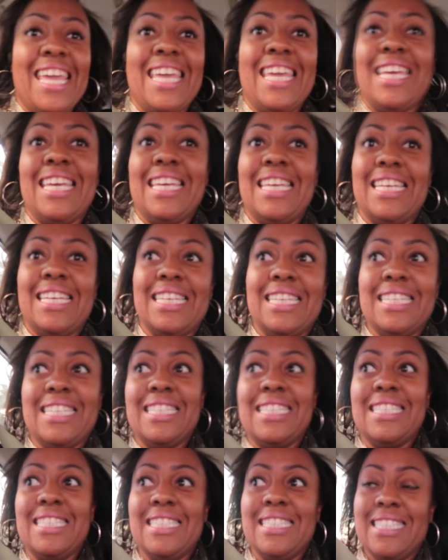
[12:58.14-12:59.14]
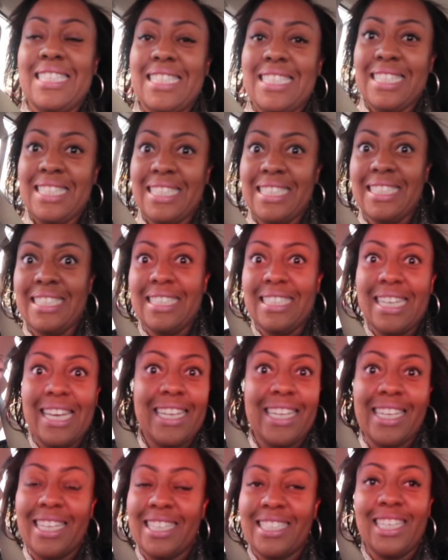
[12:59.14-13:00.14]
And I
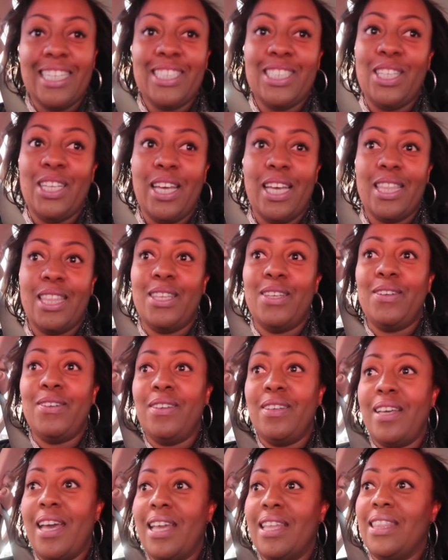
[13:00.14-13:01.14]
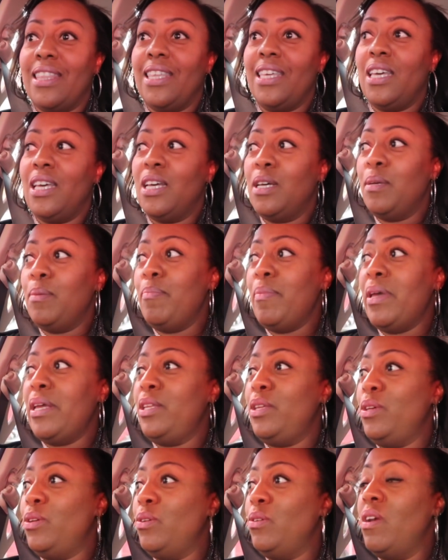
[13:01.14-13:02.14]
didn't get a chance to look at the
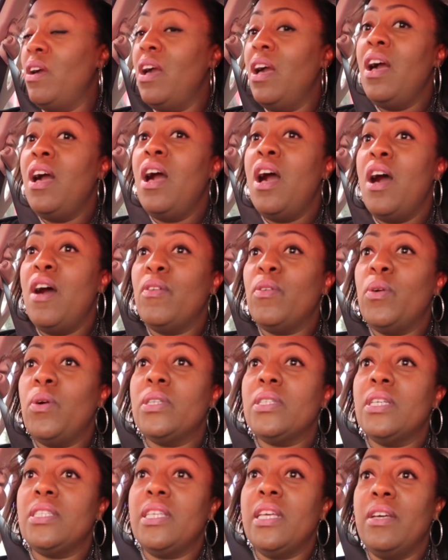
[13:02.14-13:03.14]
menu. Of course, I'll